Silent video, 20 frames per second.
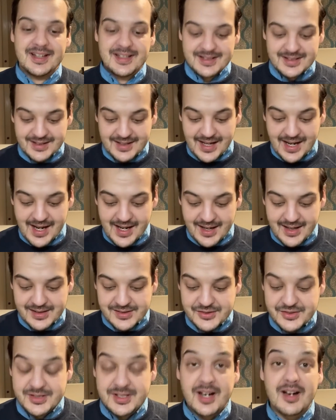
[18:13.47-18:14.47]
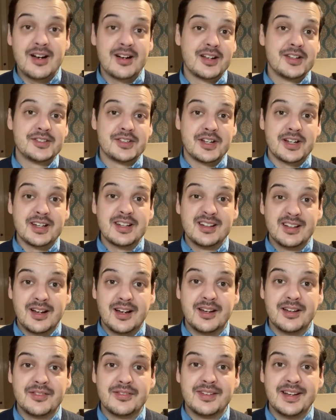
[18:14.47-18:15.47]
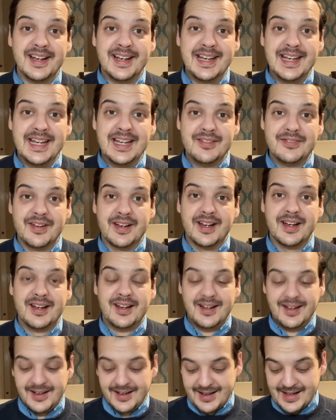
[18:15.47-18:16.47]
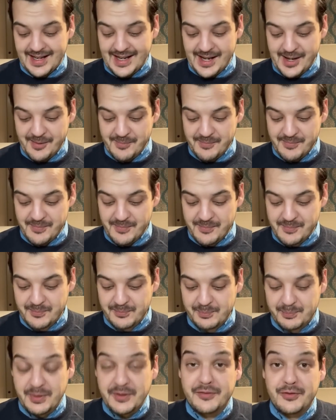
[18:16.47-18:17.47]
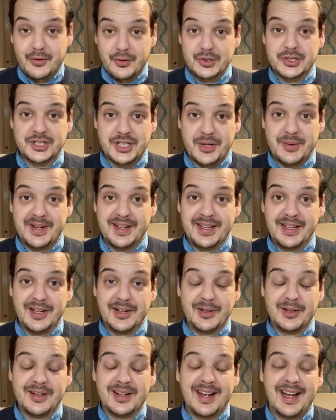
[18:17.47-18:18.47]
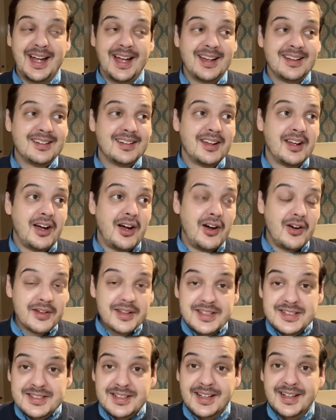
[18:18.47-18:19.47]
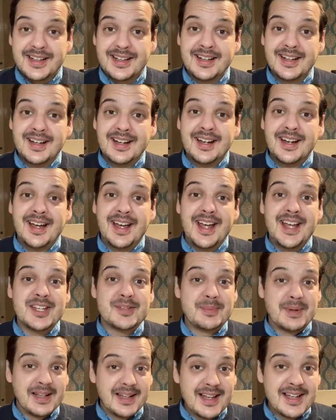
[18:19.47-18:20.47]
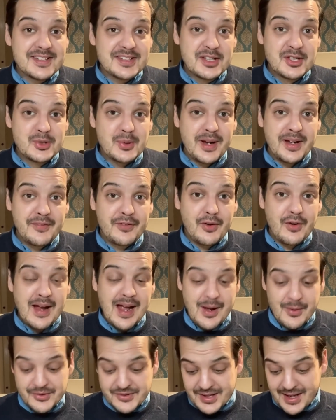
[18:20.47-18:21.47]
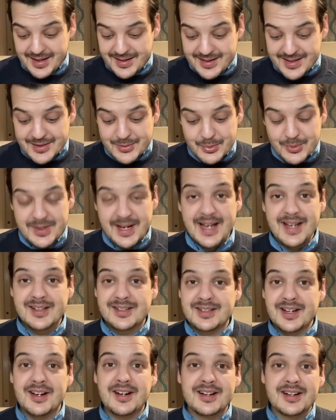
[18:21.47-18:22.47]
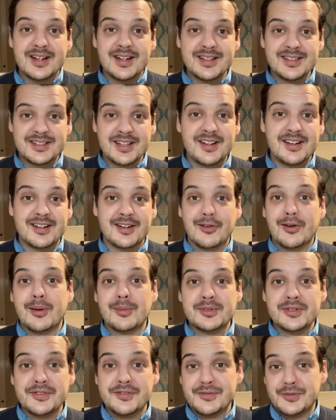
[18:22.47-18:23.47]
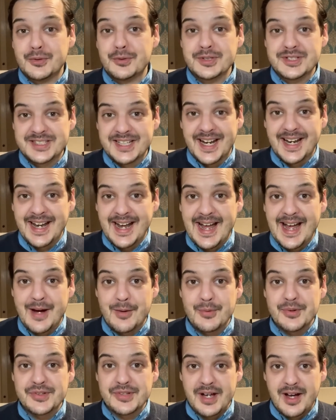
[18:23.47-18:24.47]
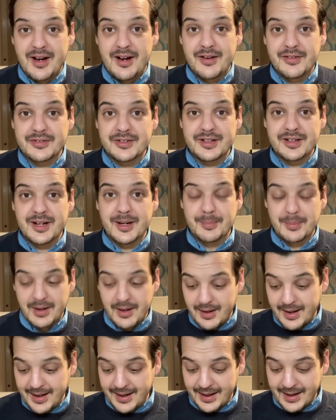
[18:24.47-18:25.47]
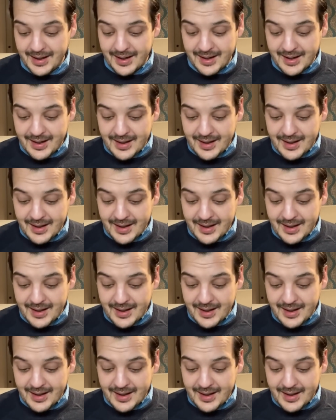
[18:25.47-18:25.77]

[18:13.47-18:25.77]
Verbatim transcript: to get as dark as I can kind of leave it before showing you, and honestly it's been less than 24 hours, and this will get darker and darker up to 48 hours after applying it.